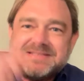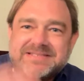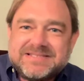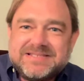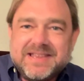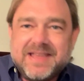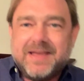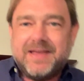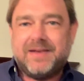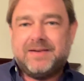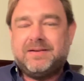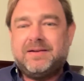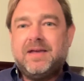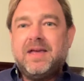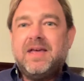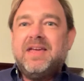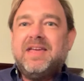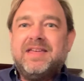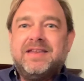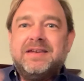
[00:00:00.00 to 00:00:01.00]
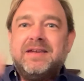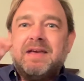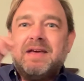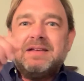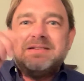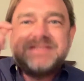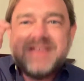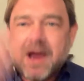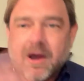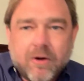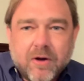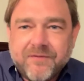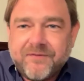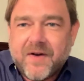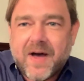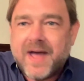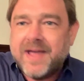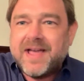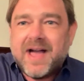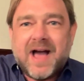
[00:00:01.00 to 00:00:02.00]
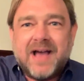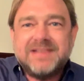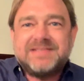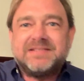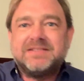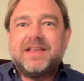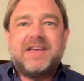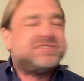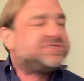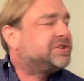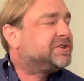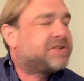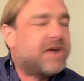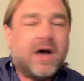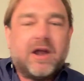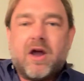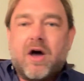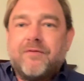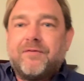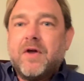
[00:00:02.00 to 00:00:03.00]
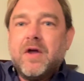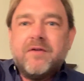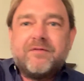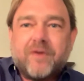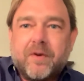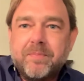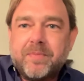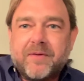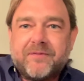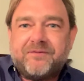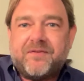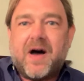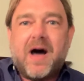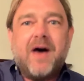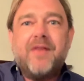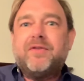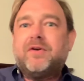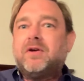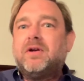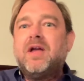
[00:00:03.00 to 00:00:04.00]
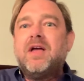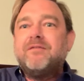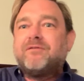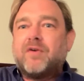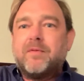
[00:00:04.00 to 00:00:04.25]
sin in terrifying isolation, cut off from the Father,